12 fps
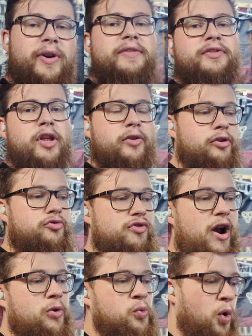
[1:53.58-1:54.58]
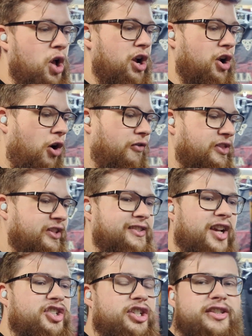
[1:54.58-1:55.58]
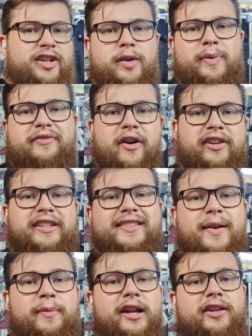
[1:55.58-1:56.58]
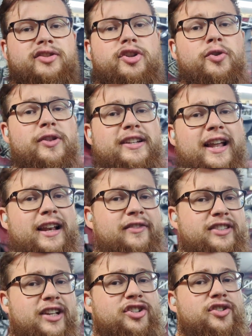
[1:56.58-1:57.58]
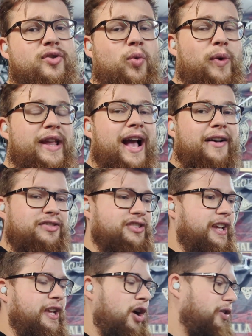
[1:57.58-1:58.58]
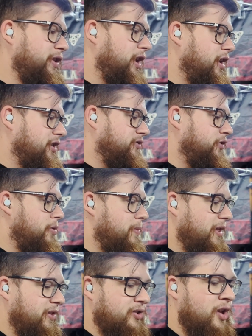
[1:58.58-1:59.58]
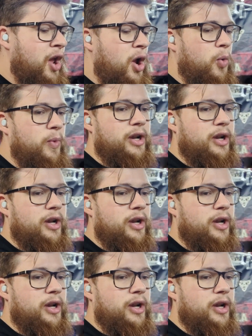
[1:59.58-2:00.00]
even though the groundwork of the session is going to be very similar to the deadlift sessions that we have seen over the last few months, we're